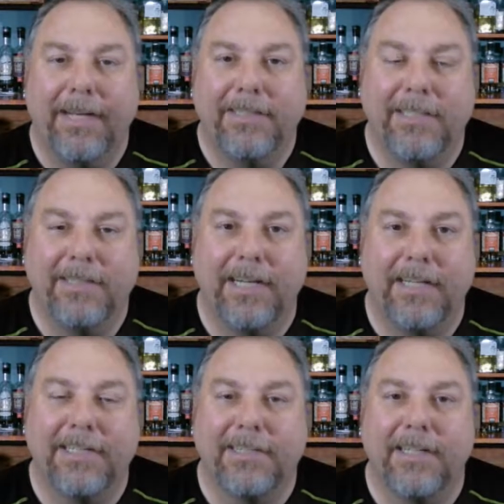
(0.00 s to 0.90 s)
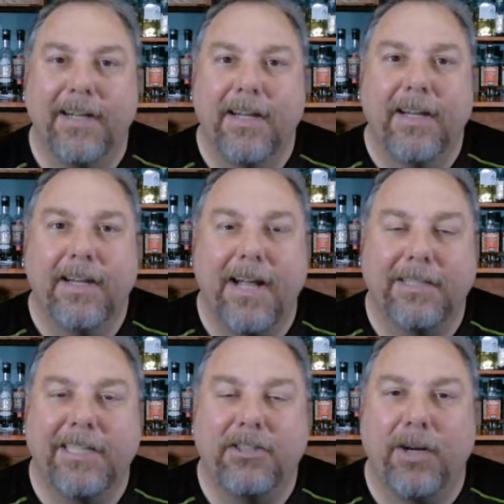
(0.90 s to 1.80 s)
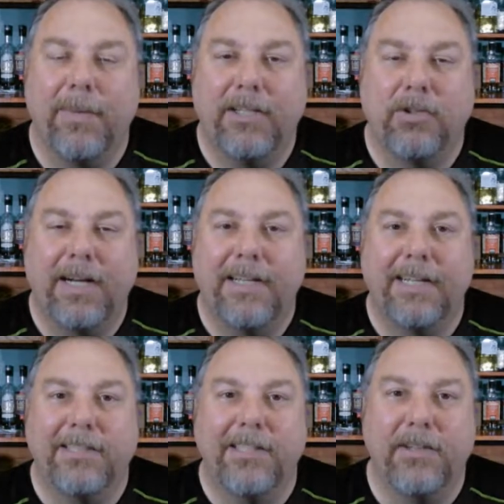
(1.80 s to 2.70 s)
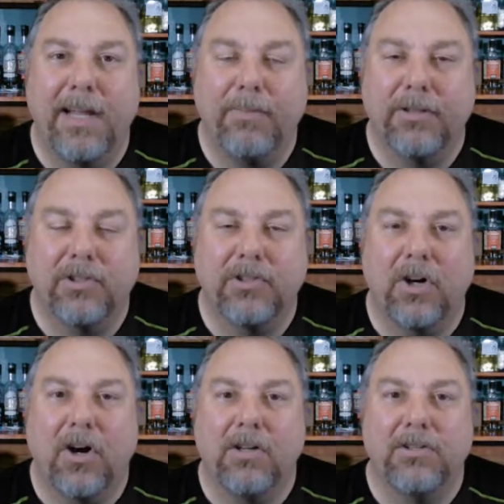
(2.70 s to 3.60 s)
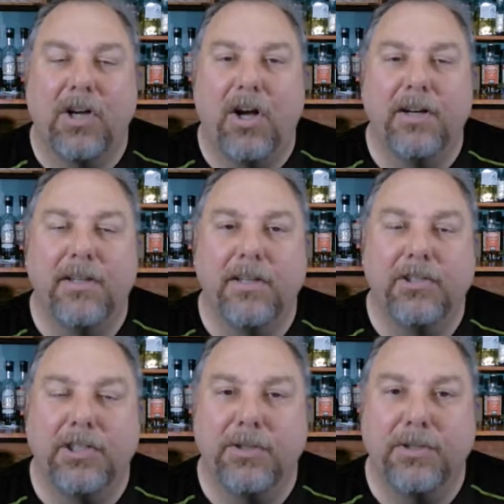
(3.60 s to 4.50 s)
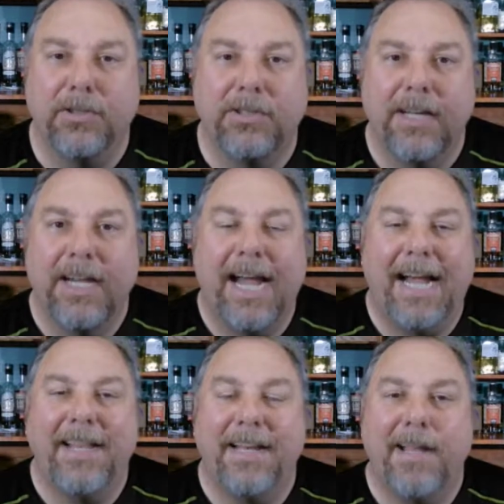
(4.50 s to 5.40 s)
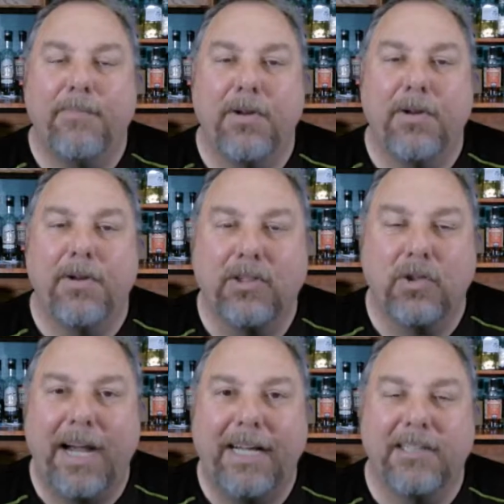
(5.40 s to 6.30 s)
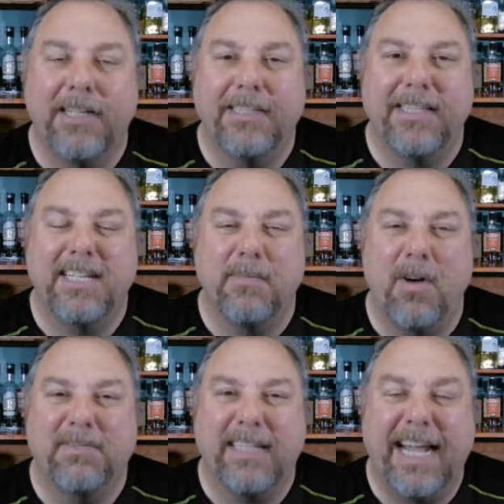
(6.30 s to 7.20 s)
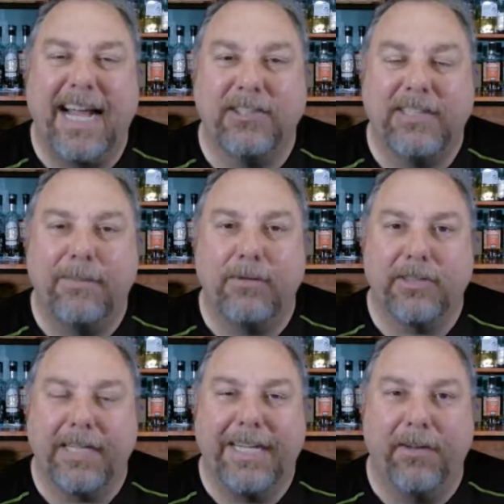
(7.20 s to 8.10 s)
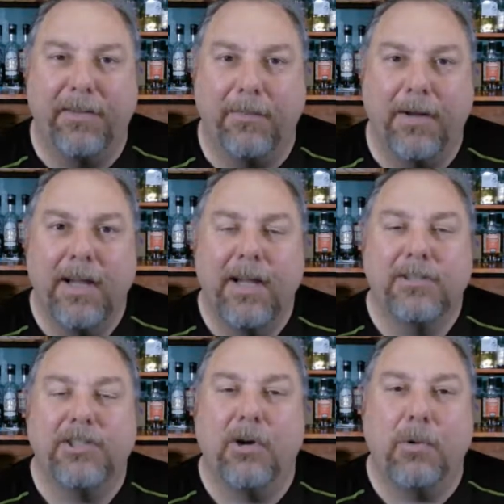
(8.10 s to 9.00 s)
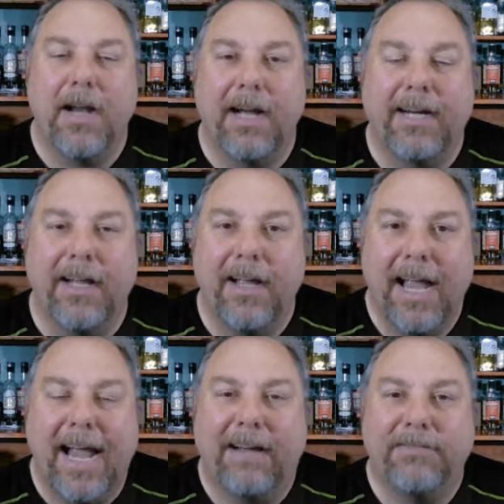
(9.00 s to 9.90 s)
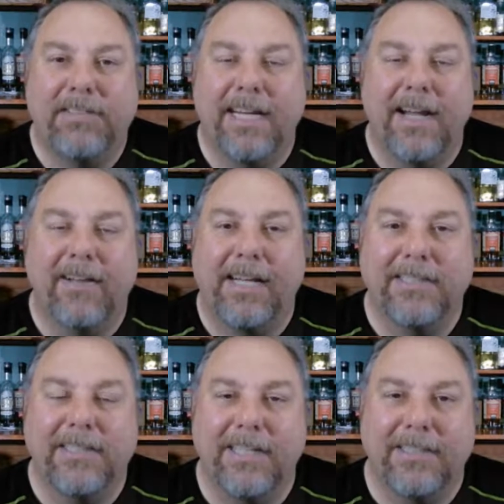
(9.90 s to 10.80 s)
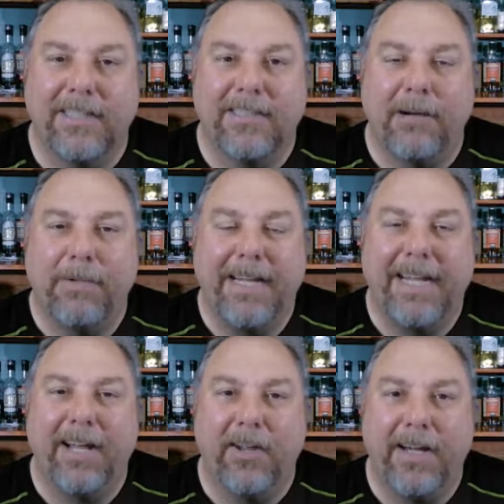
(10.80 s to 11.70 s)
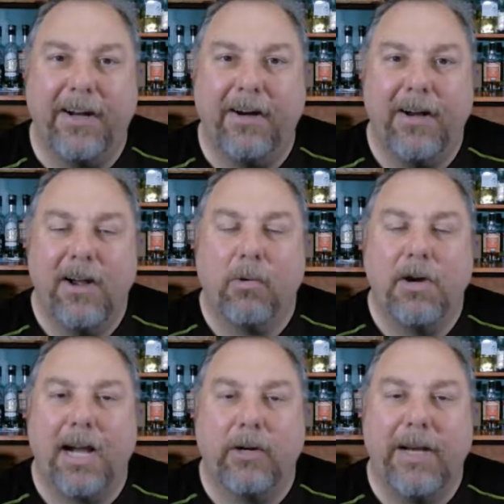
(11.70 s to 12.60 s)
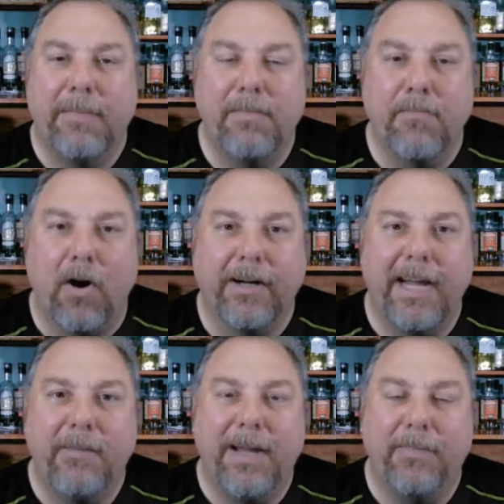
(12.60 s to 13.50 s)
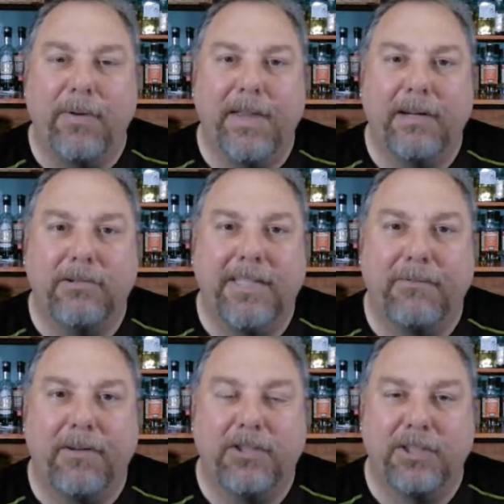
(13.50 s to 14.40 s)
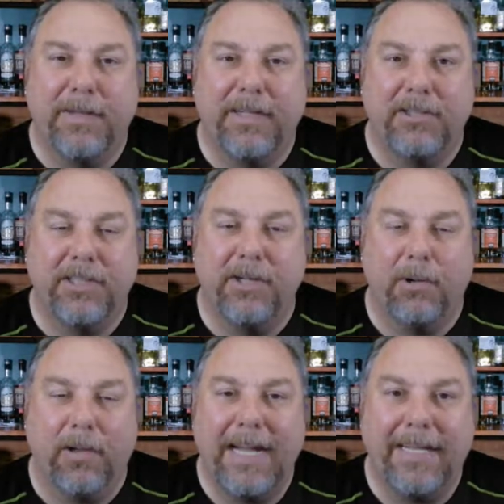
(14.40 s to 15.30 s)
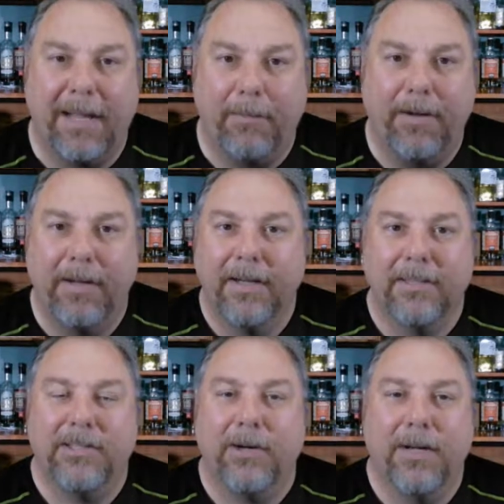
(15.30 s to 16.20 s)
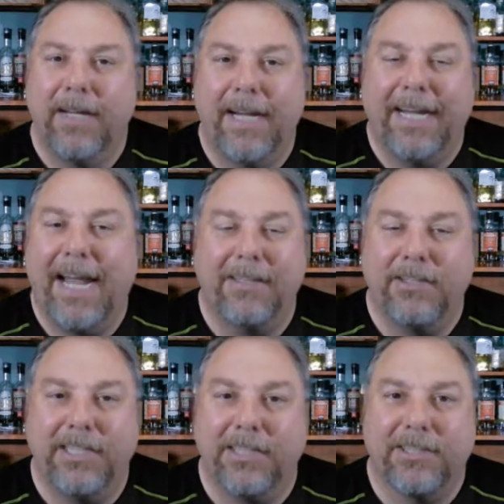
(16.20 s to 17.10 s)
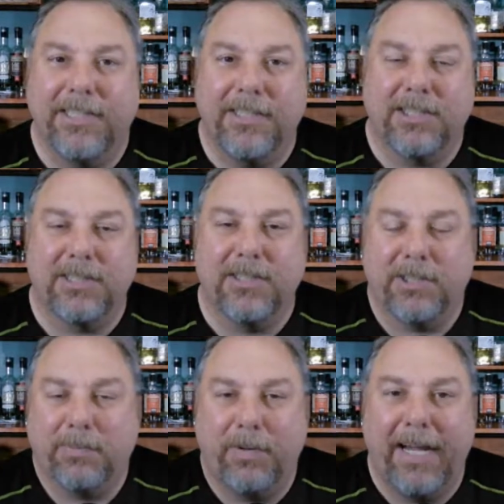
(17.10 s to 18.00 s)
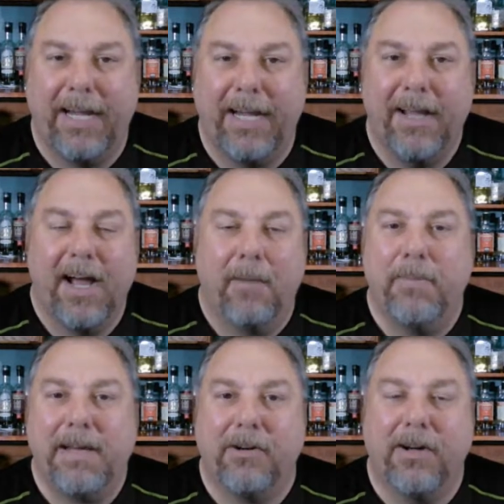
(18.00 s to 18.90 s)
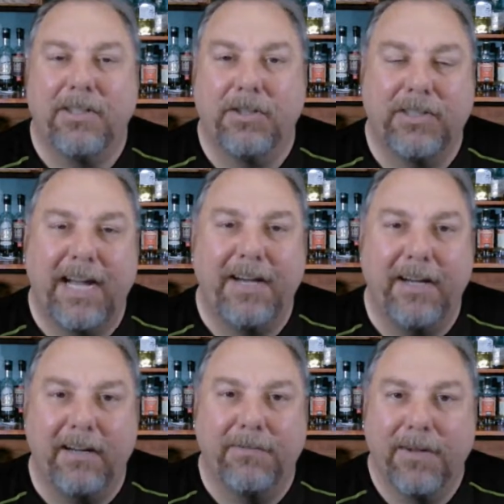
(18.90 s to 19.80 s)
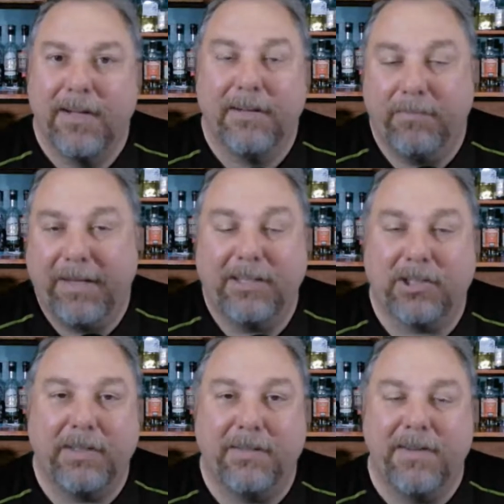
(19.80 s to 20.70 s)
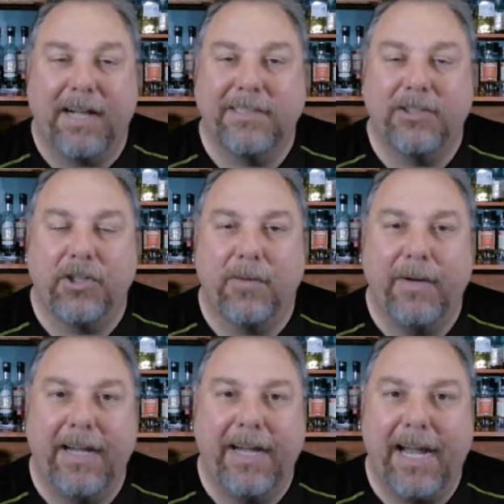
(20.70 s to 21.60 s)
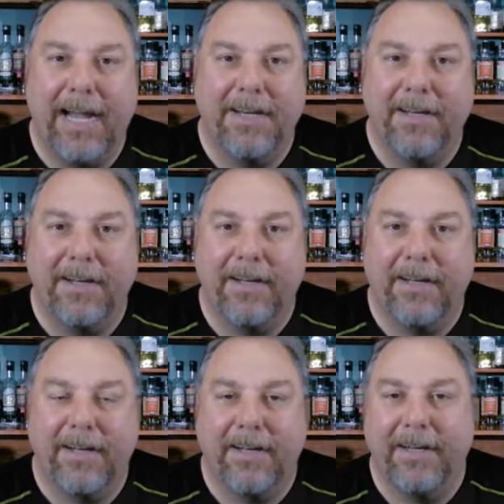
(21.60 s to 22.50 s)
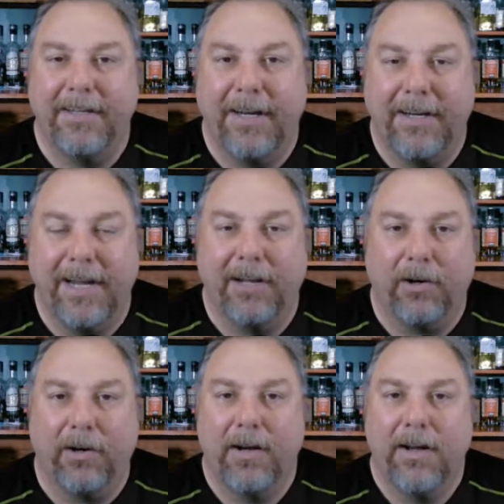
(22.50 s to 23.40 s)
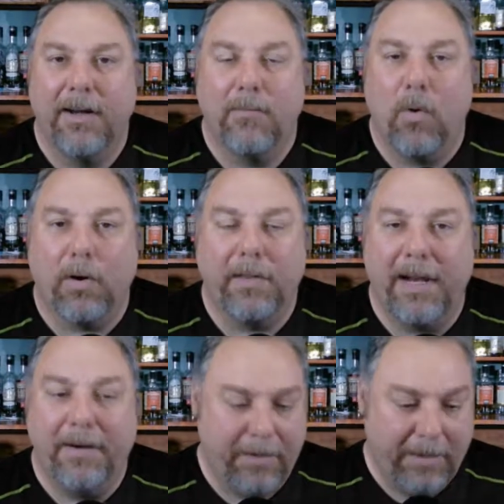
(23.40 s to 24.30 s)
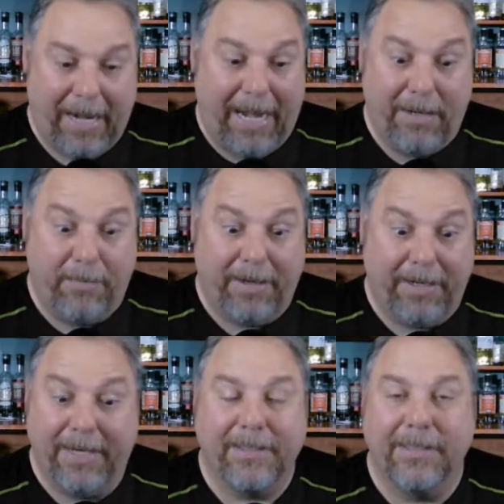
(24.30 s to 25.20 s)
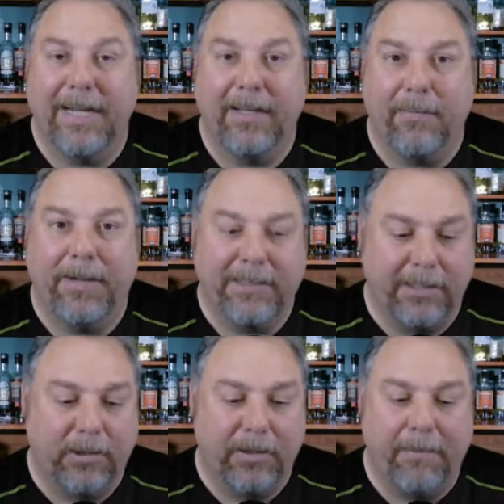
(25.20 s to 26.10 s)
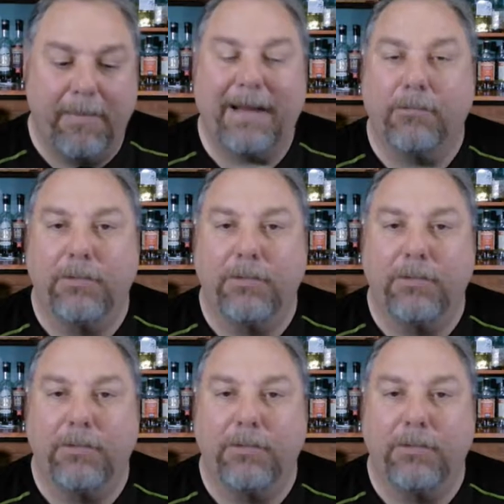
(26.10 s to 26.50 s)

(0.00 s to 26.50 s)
And she said, listen, Nazi Germany tried that too. They put stars on the Jews and then they put them in trains and they sent them off to gas chambers to kill them. Joe, we're not going to have second-class citizens that we kill here. We're not going to be marking people that are different just because you don't like them. So again, she just displayed a better understanding of the history of Nazi Germany and Hitler more than anybody at the Daily Beast, including Matt